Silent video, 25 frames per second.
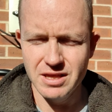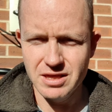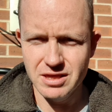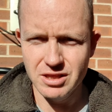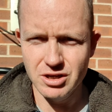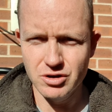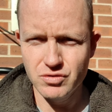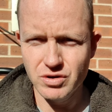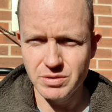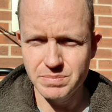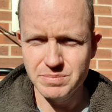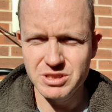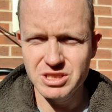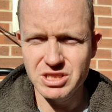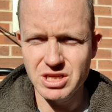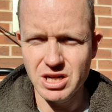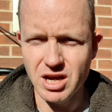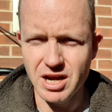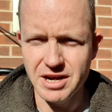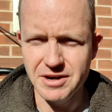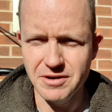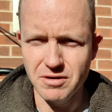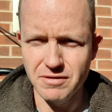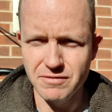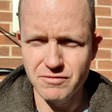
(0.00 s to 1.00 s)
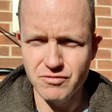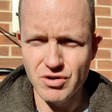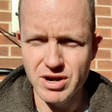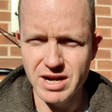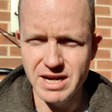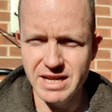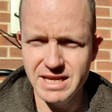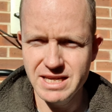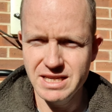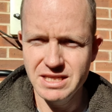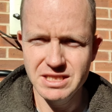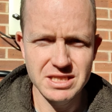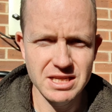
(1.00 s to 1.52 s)
the grips slide off
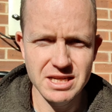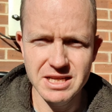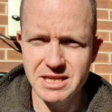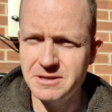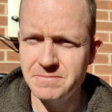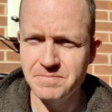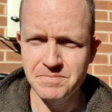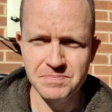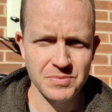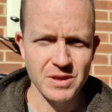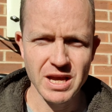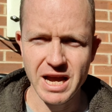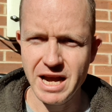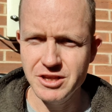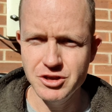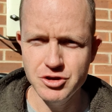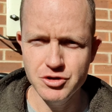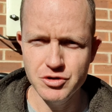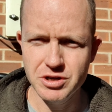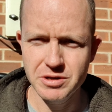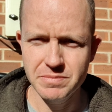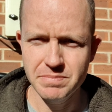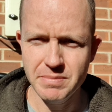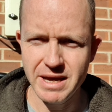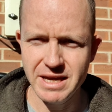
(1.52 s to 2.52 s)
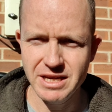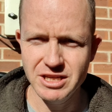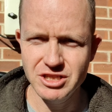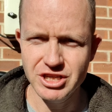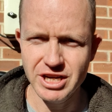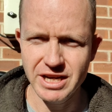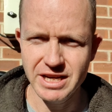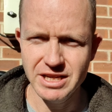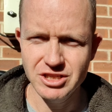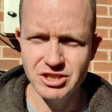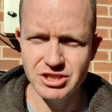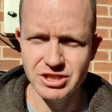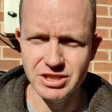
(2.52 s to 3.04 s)
really easily, and you can make
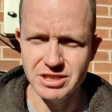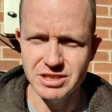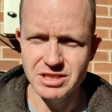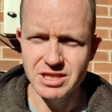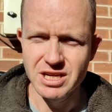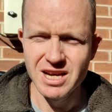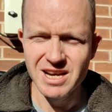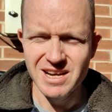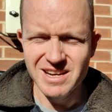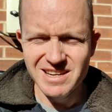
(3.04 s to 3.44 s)
changes.